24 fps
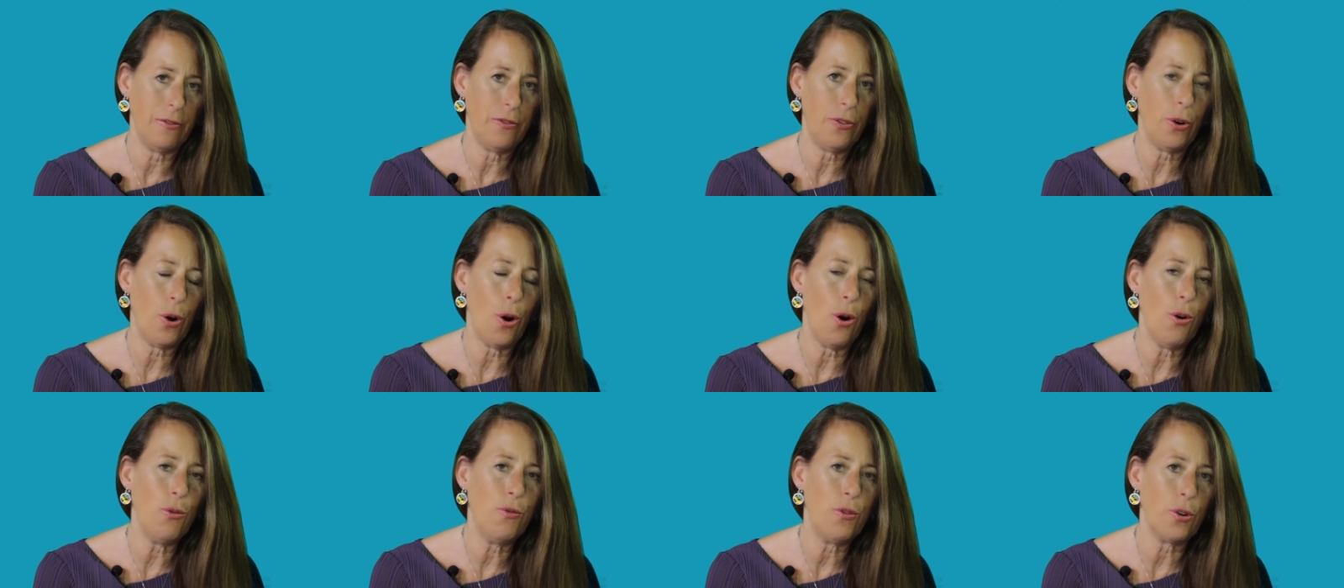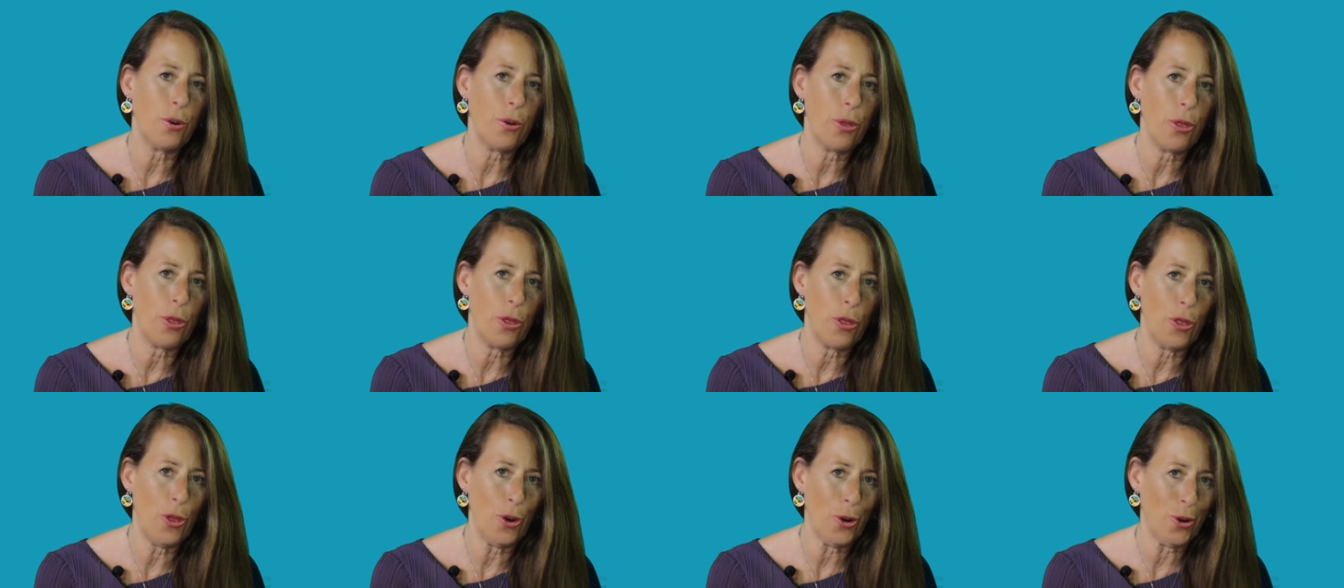for over
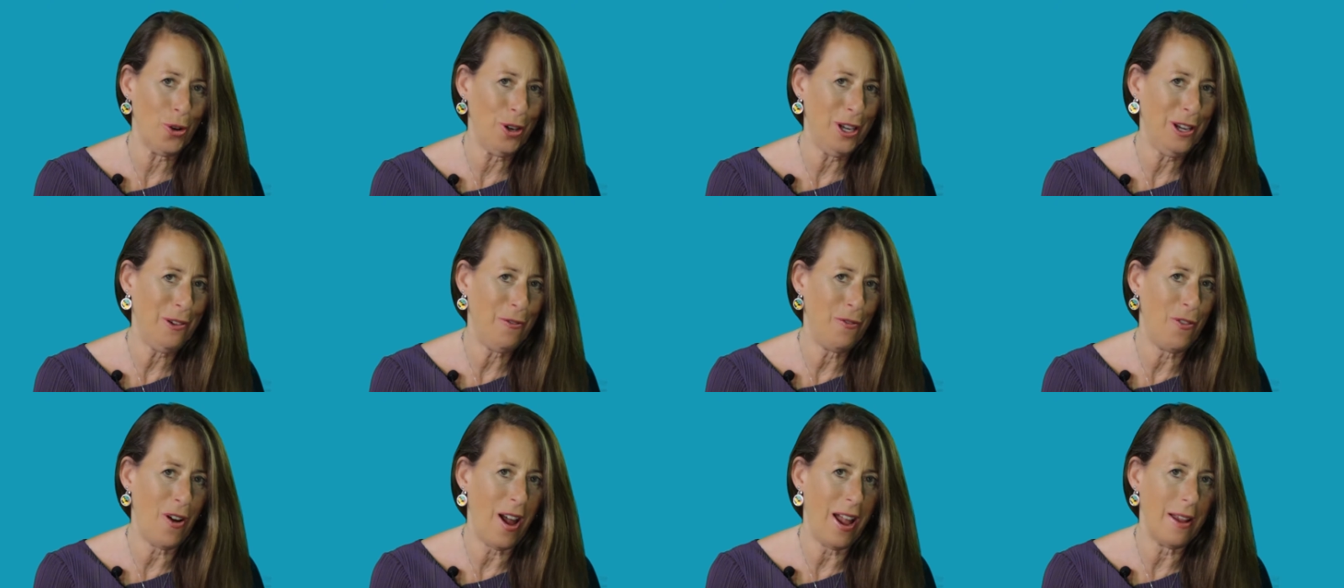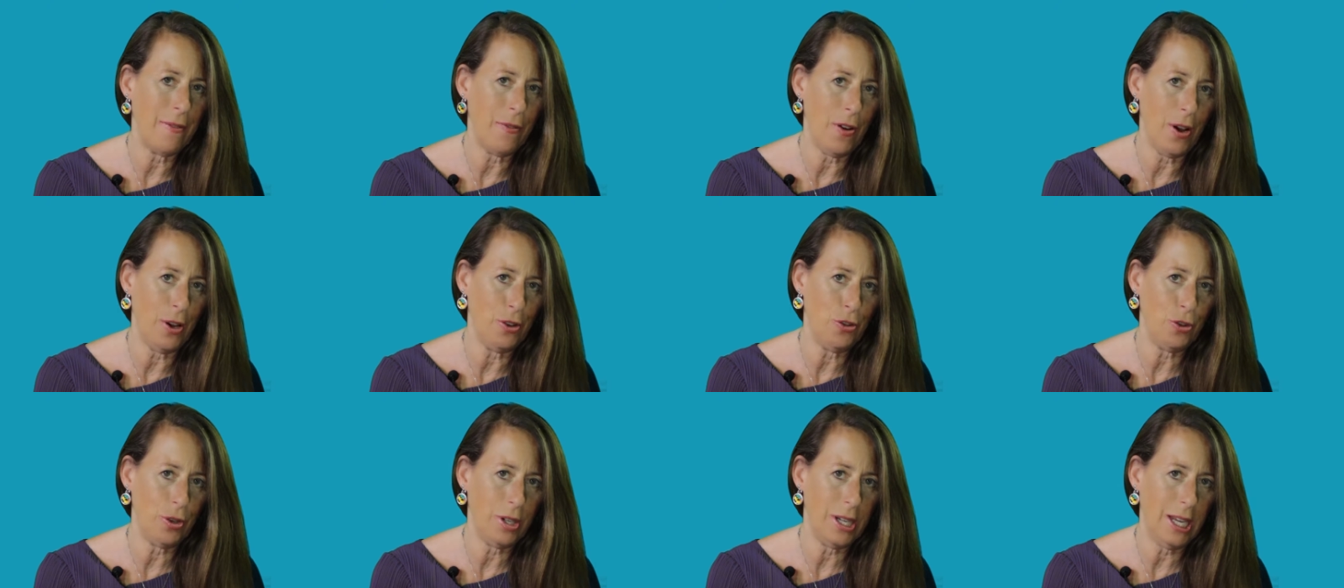
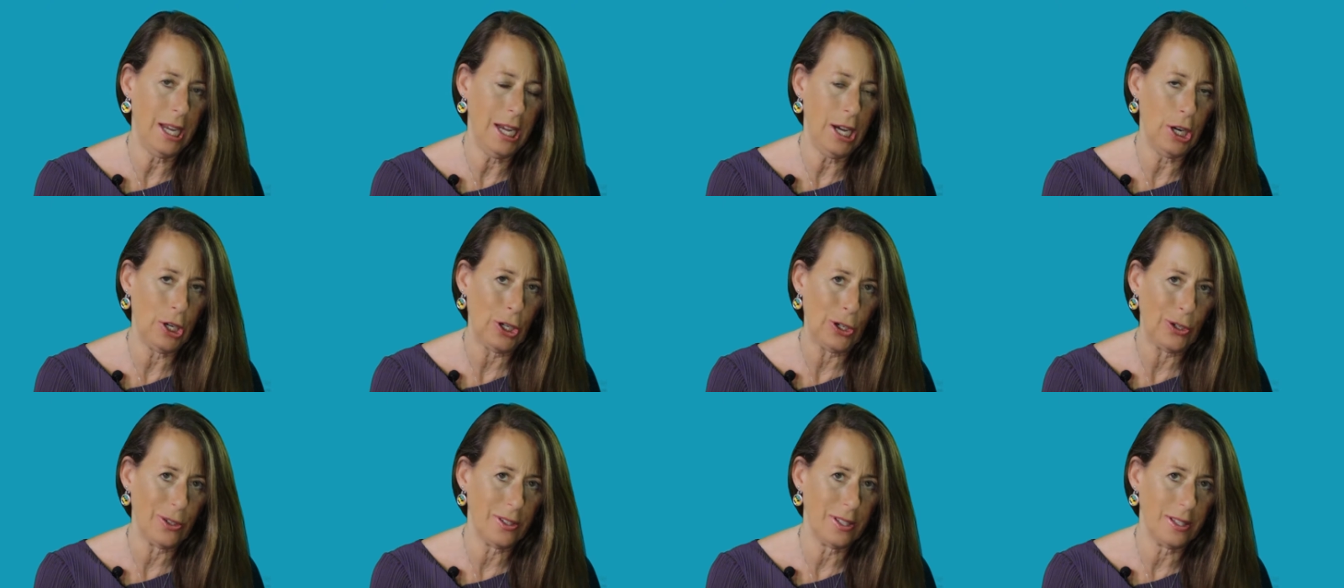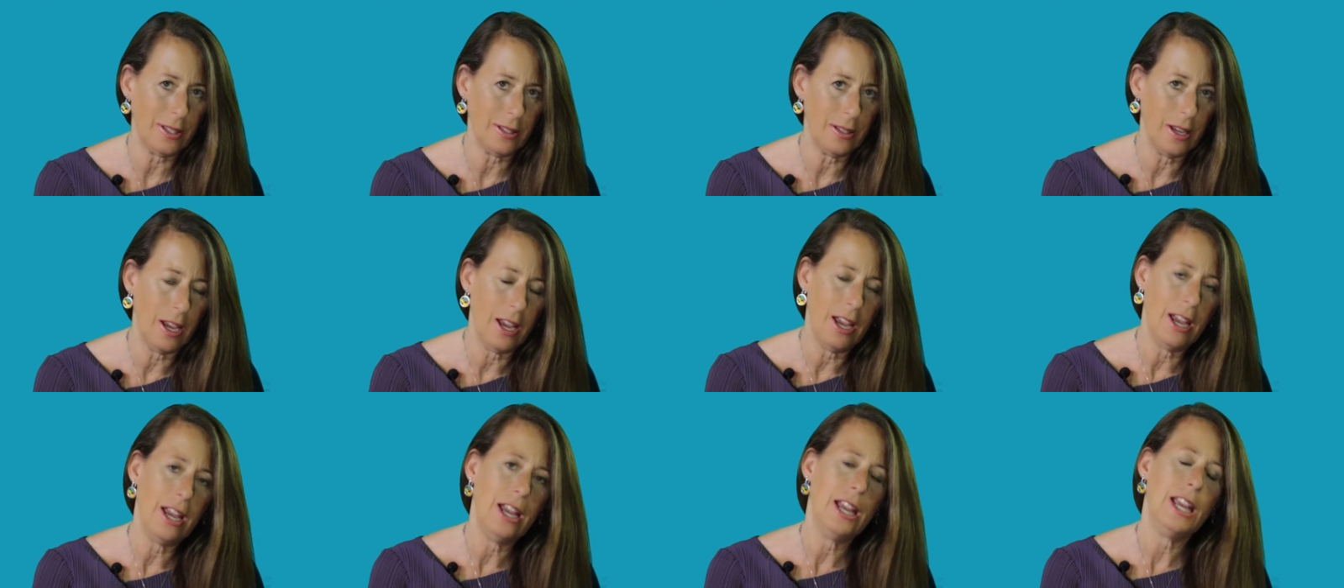3,500 years.
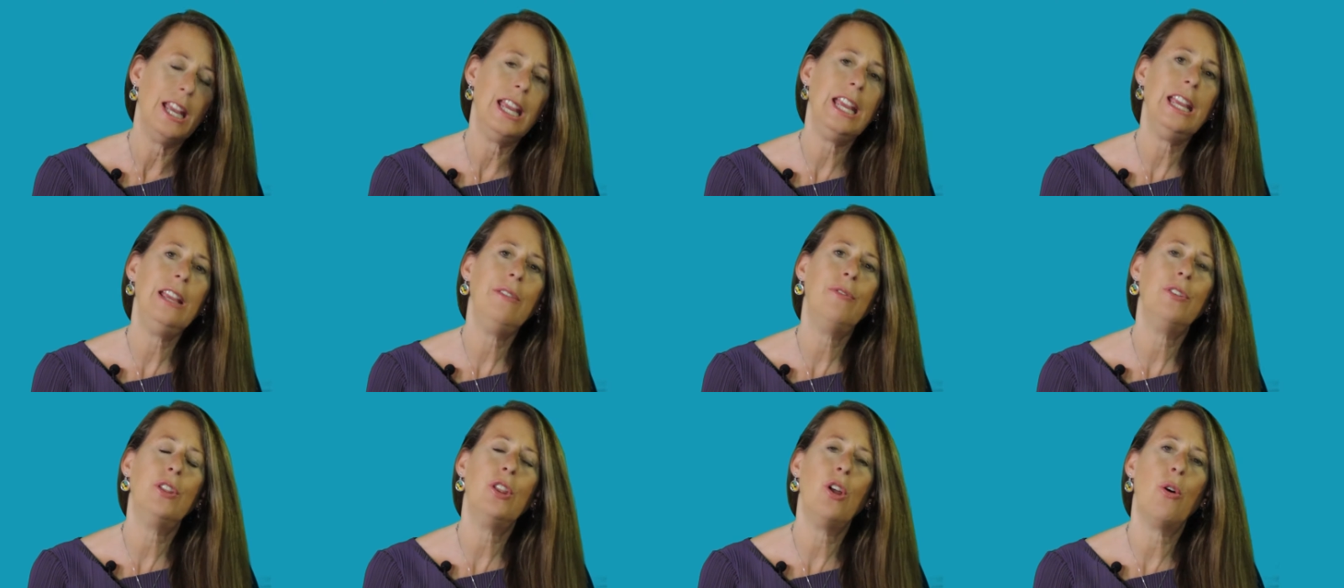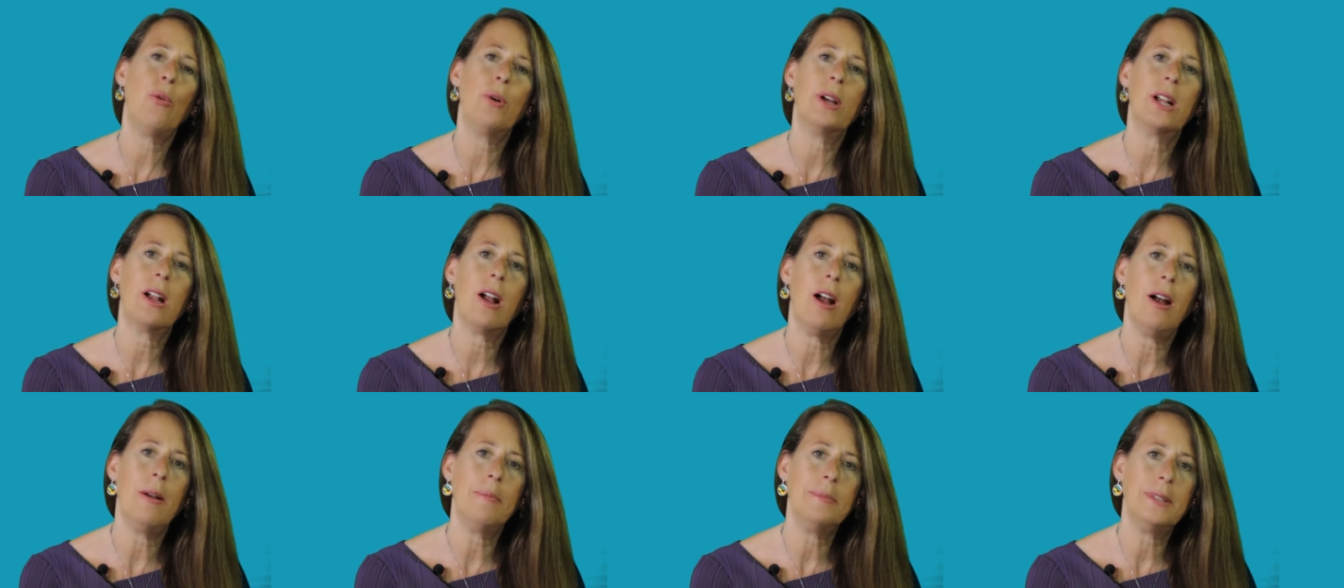Even though
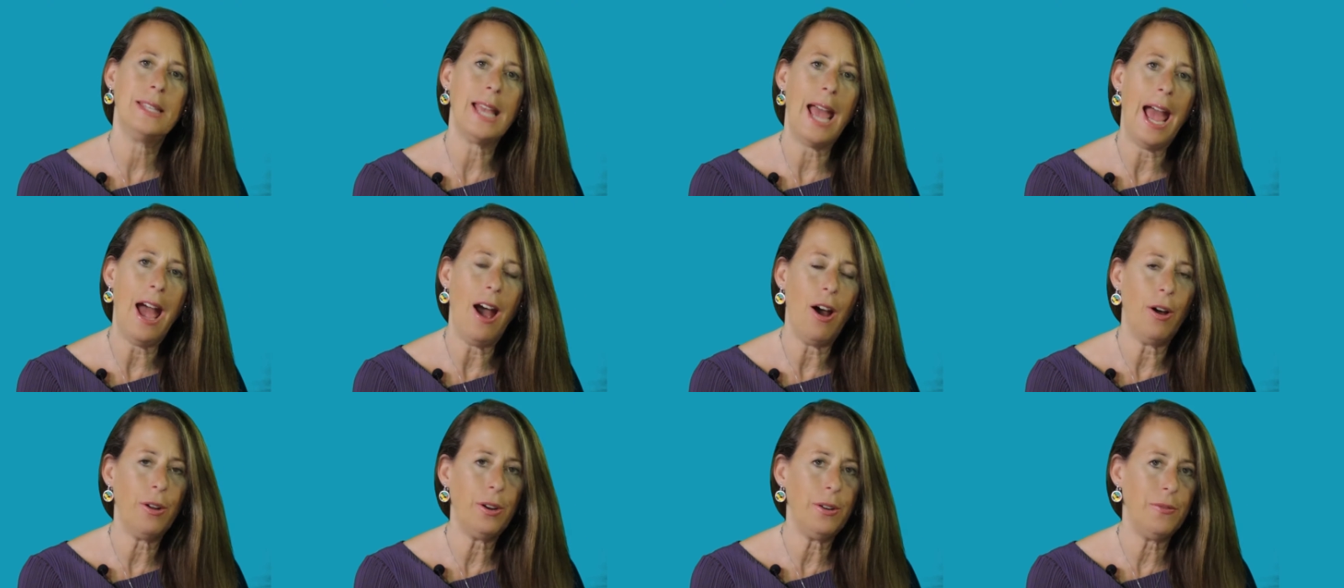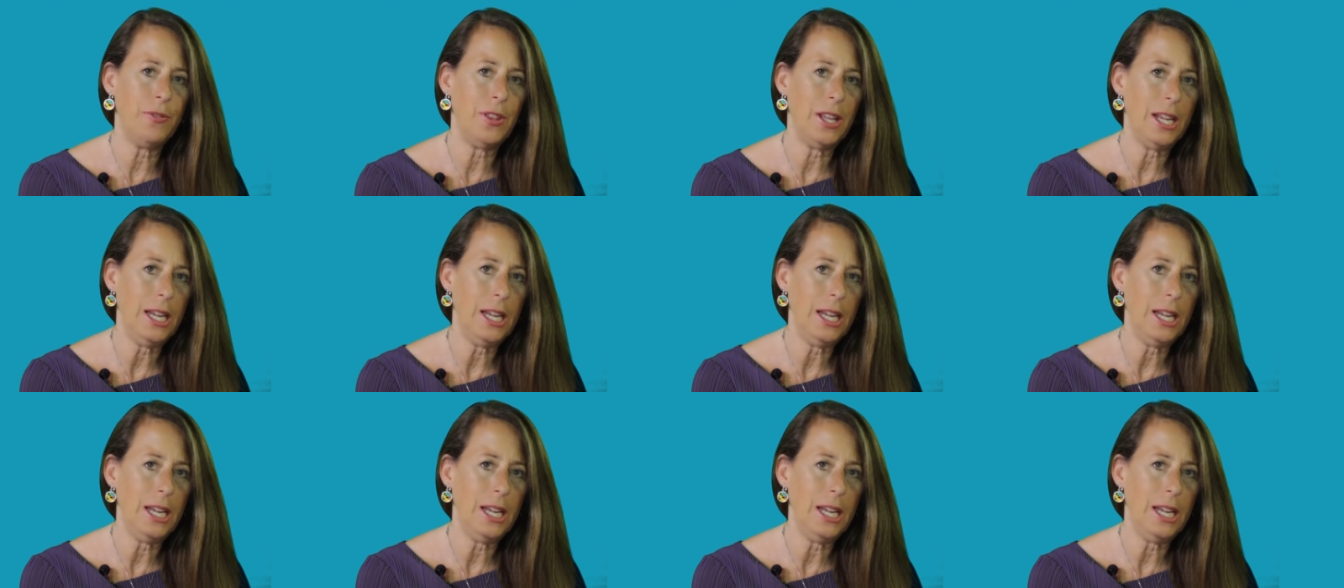it comes out of the